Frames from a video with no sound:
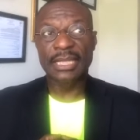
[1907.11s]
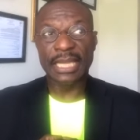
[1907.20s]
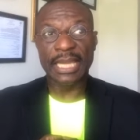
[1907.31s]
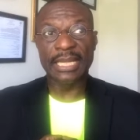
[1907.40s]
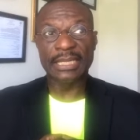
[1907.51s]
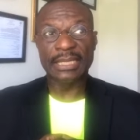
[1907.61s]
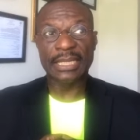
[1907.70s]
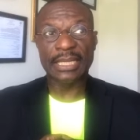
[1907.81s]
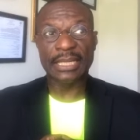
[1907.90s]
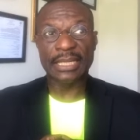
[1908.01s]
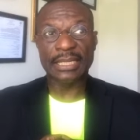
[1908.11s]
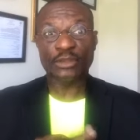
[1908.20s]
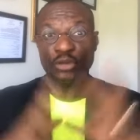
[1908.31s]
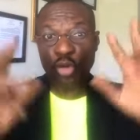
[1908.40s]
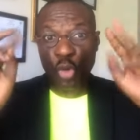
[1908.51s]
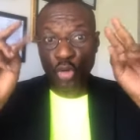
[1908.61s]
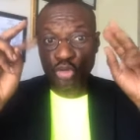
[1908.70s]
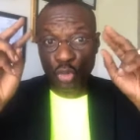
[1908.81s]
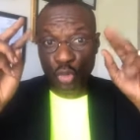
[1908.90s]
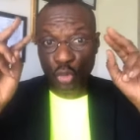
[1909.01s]
and uh, quote
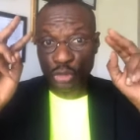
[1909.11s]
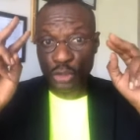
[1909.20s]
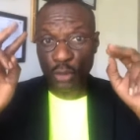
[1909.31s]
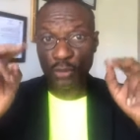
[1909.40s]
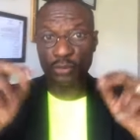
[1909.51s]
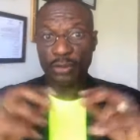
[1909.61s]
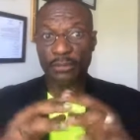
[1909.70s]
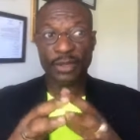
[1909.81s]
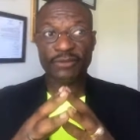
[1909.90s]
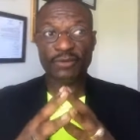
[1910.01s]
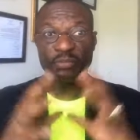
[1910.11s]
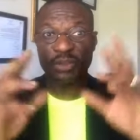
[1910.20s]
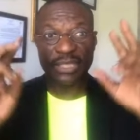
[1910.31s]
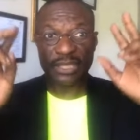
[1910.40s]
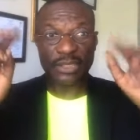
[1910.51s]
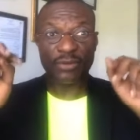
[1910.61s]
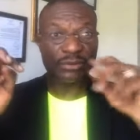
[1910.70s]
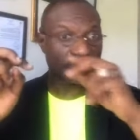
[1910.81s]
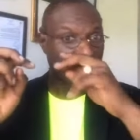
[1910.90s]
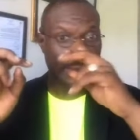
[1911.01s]
unquote though. I'm not even putting it
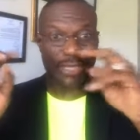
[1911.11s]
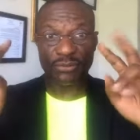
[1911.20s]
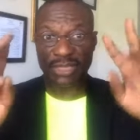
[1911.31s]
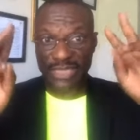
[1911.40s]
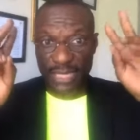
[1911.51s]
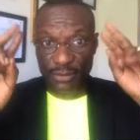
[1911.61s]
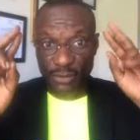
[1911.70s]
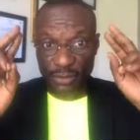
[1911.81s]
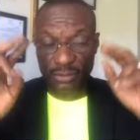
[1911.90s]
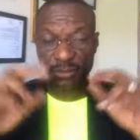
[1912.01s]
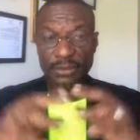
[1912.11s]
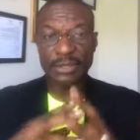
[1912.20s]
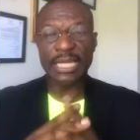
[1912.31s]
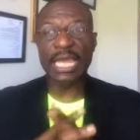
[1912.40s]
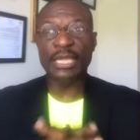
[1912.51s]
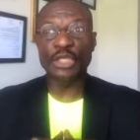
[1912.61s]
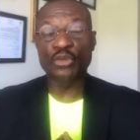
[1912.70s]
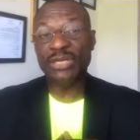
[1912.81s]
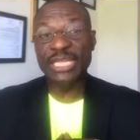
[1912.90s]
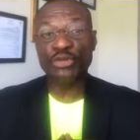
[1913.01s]
on general terms. And
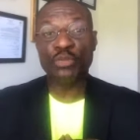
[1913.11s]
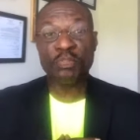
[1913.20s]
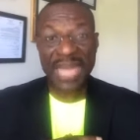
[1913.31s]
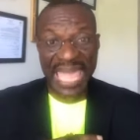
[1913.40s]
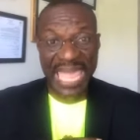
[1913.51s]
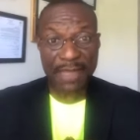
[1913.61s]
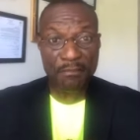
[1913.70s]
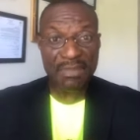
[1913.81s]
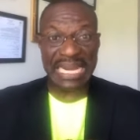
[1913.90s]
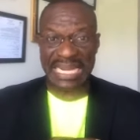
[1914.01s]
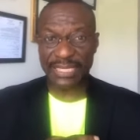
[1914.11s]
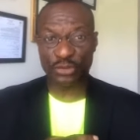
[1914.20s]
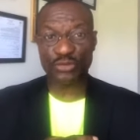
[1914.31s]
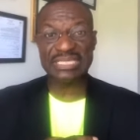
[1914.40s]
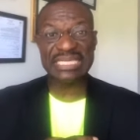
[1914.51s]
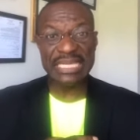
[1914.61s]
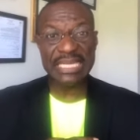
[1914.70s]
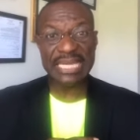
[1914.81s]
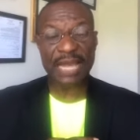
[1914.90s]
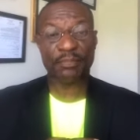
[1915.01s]
you need to pay money to see
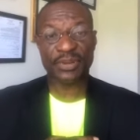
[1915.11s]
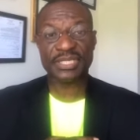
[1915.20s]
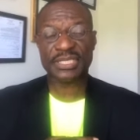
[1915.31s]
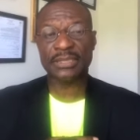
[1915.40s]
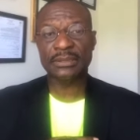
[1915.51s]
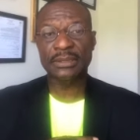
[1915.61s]
that person.